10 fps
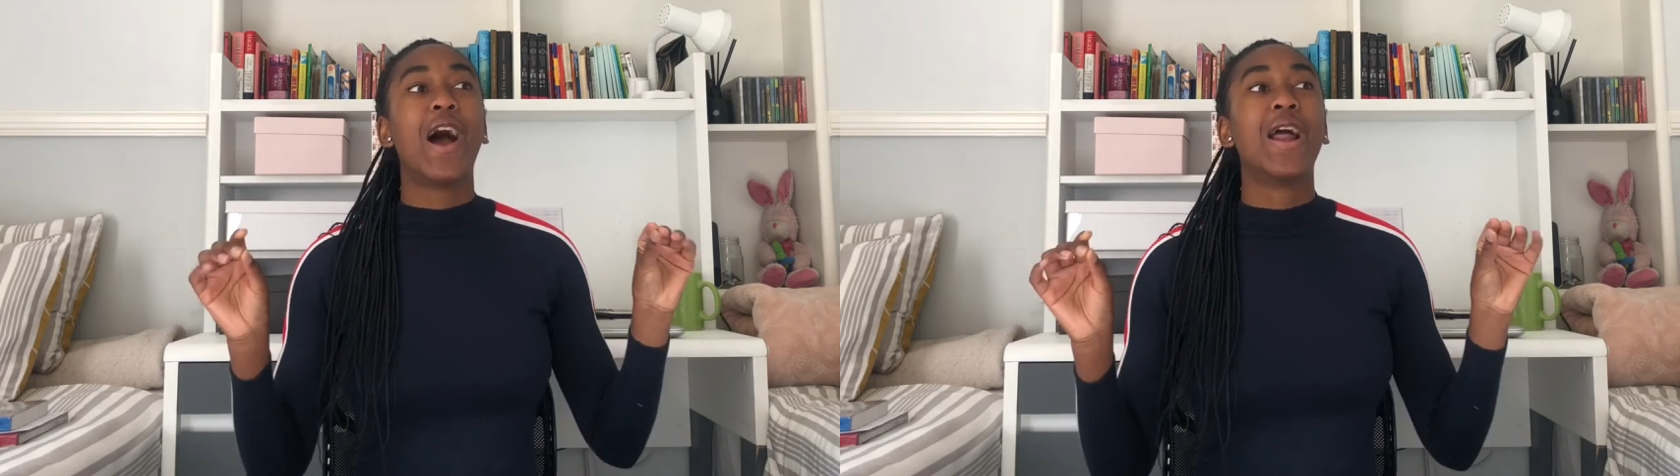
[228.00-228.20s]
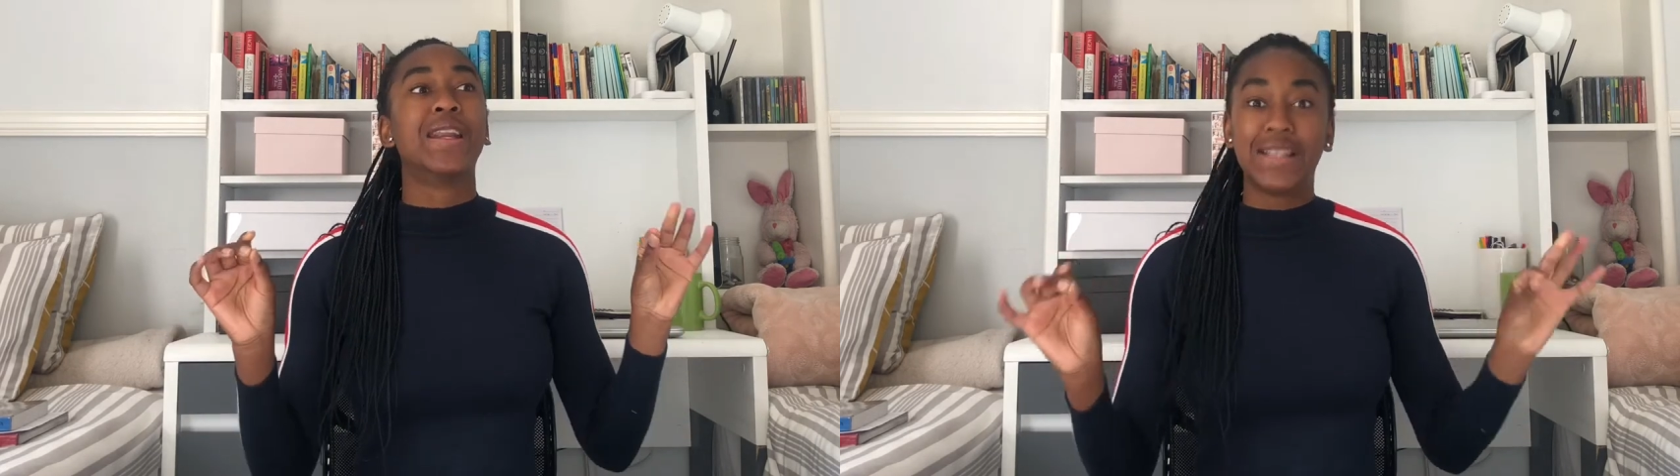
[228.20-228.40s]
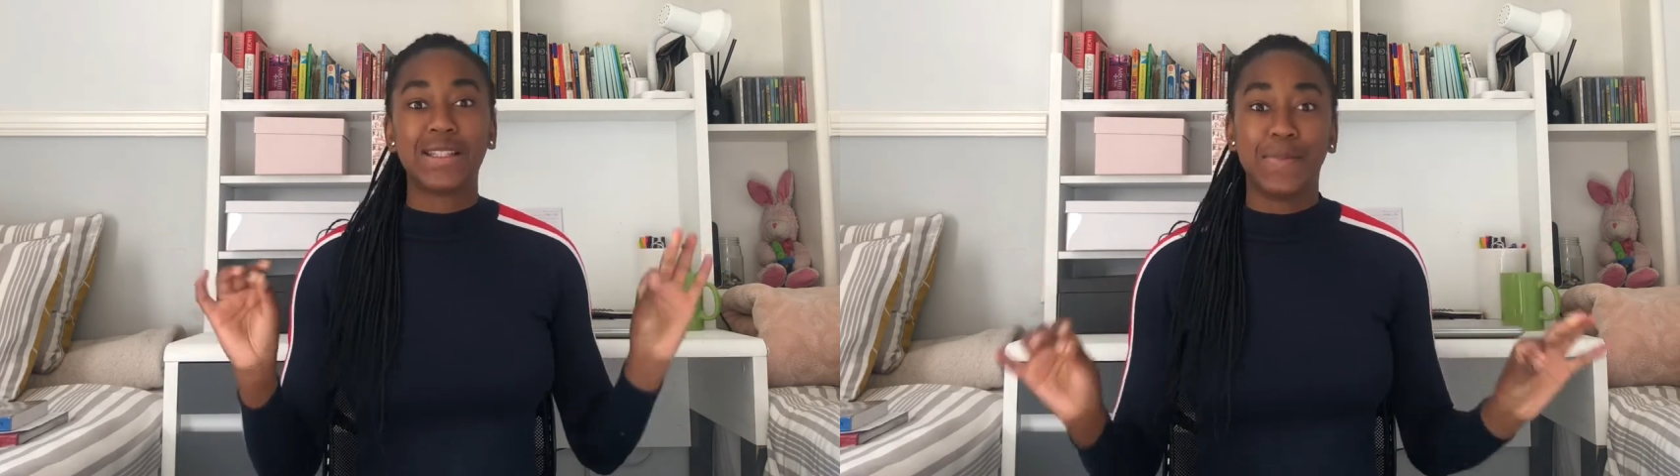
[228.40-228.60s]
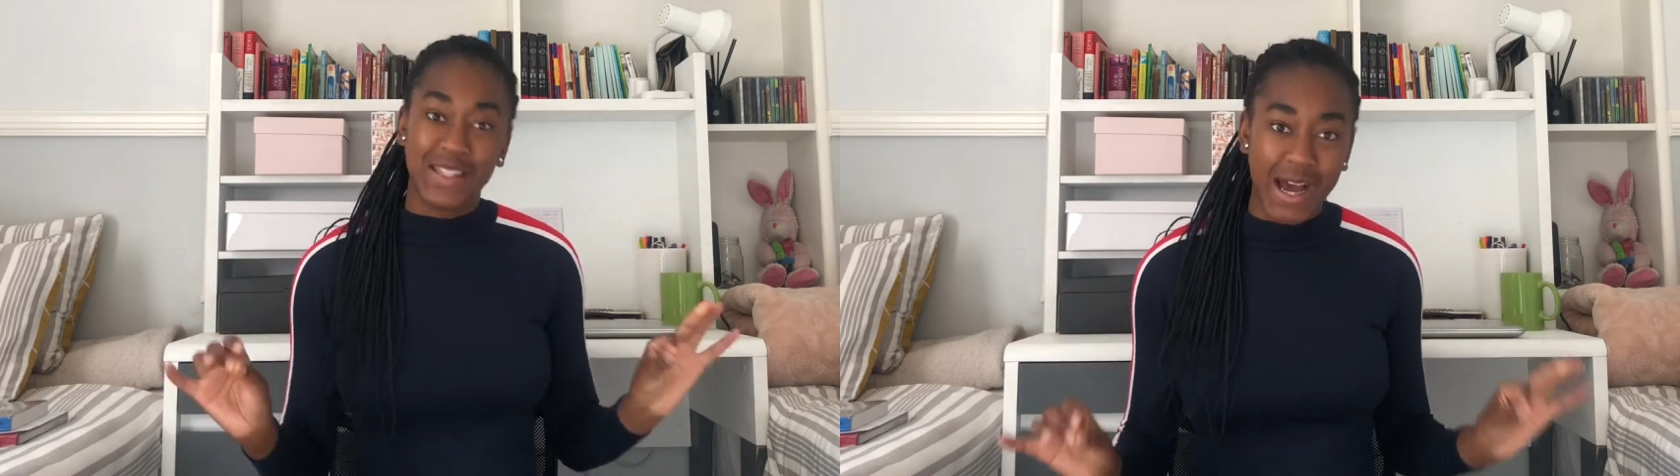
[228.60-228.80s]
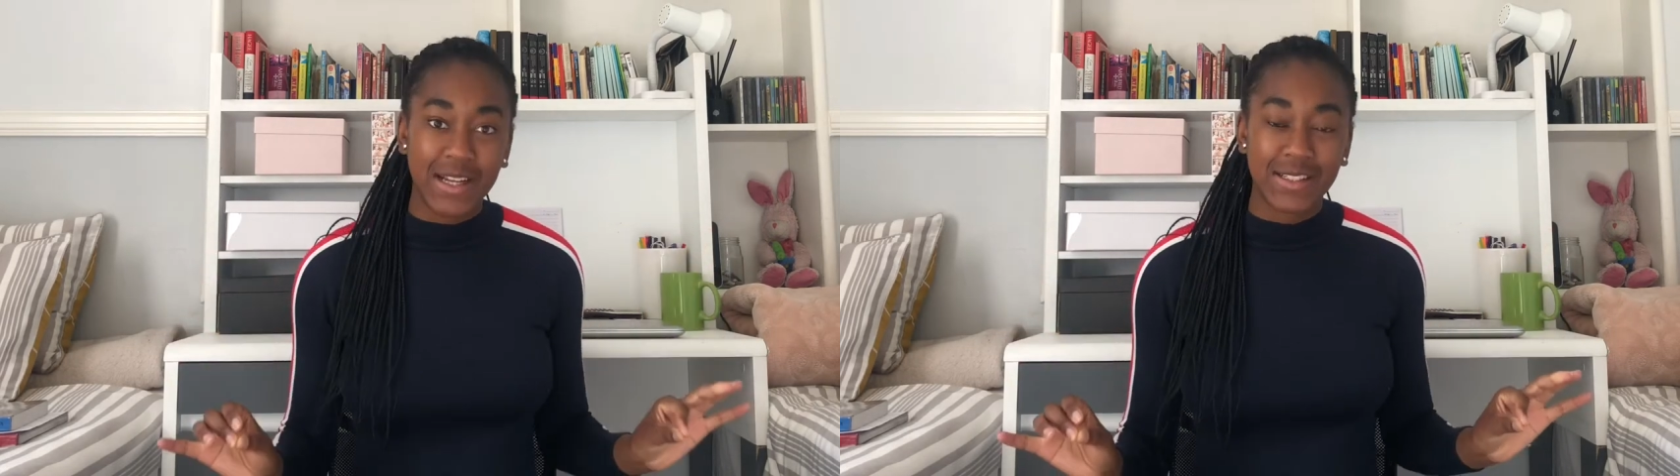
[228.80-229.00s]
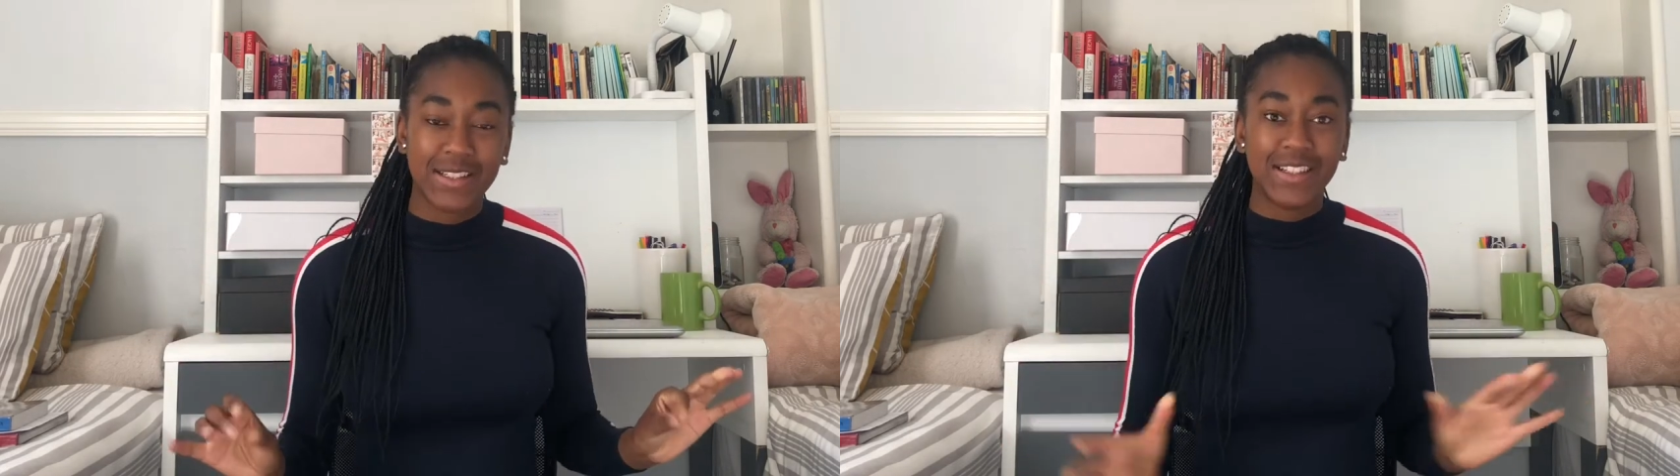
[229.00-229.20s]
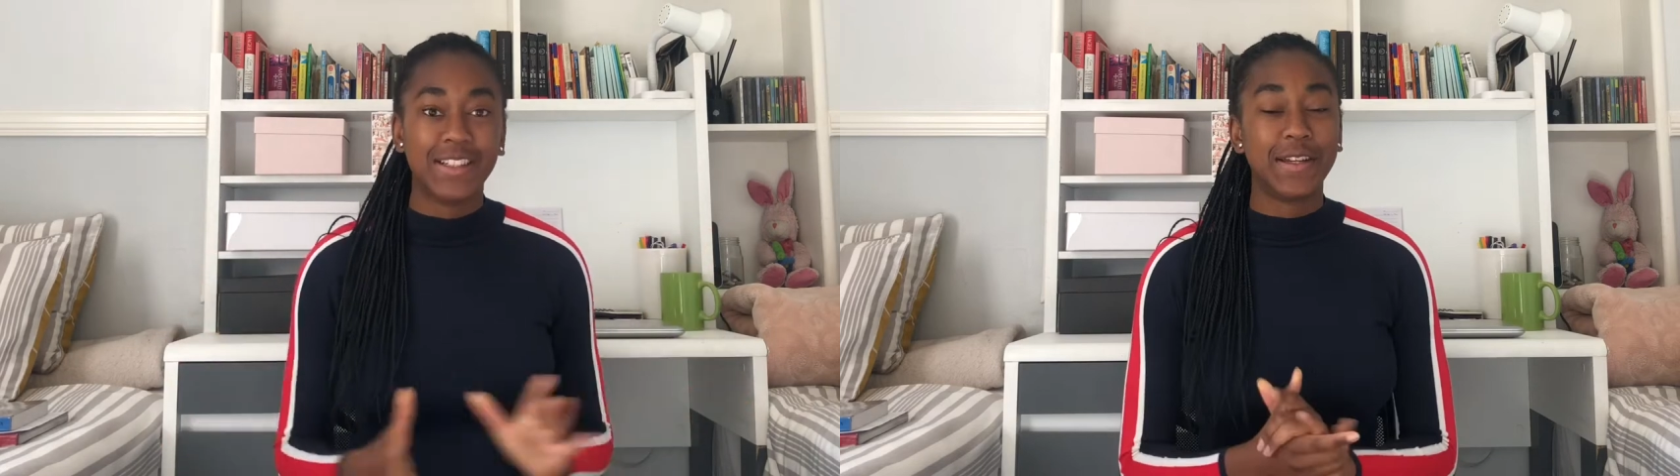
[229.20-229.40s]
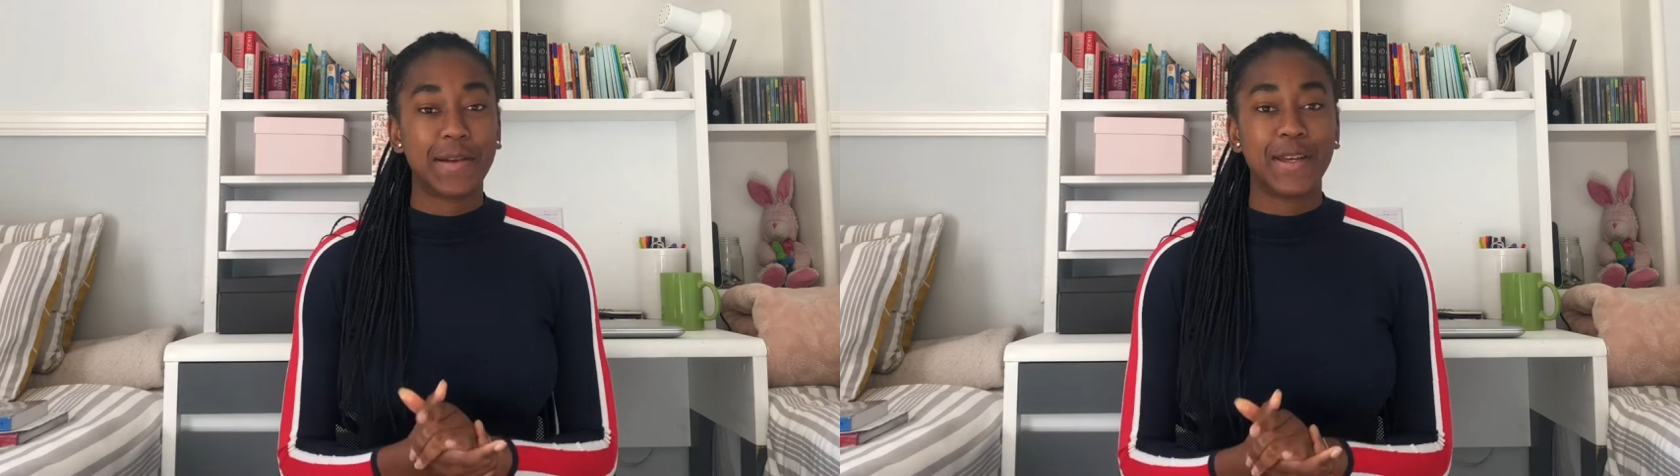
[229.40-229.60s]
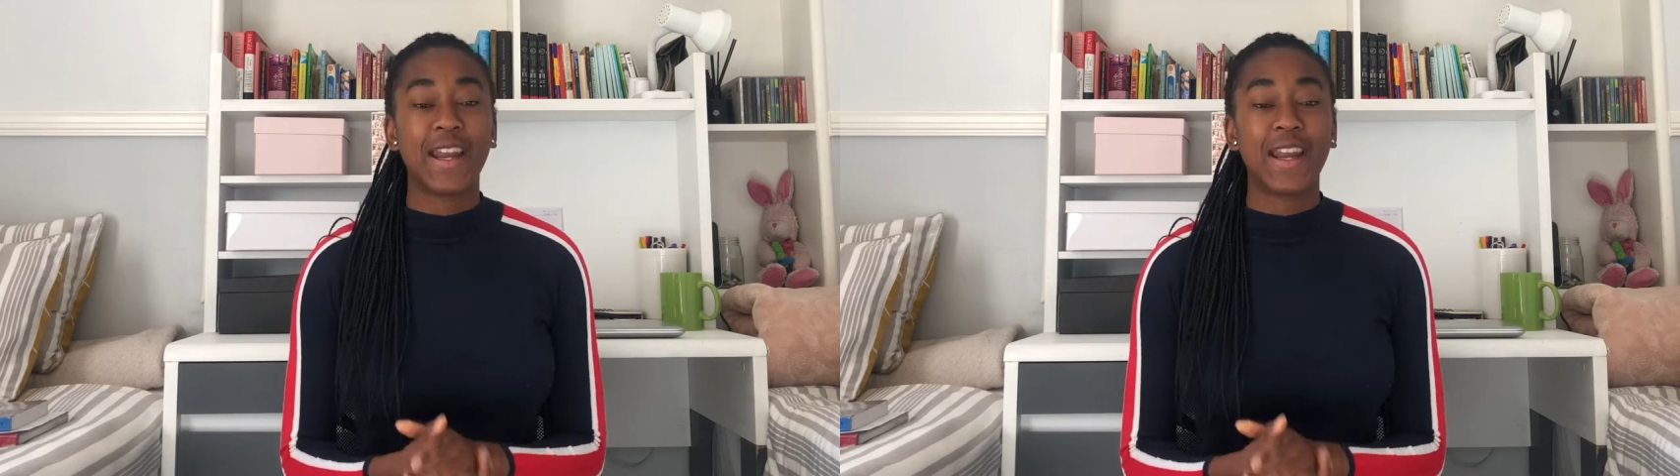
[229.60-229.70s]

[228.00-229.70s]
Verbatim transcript: need to be done, you know what I mean?